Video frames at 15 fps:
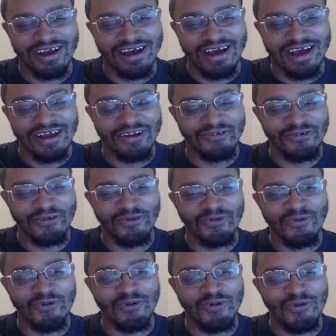I don't
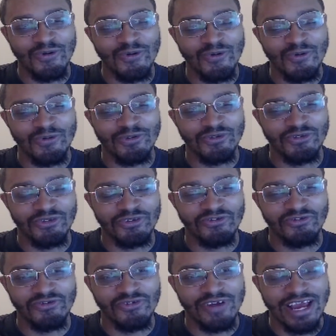know who
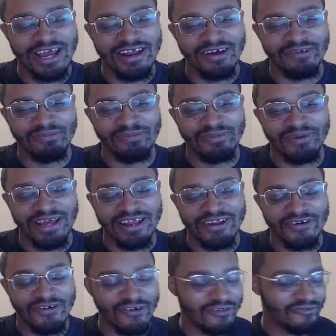drew that up in the
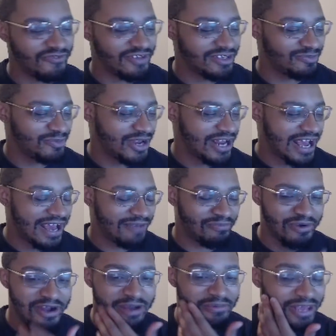office, but I
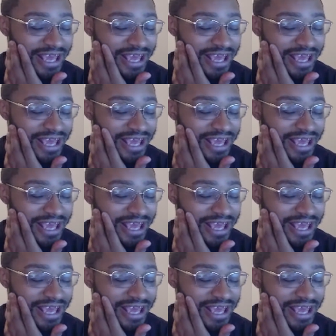probably,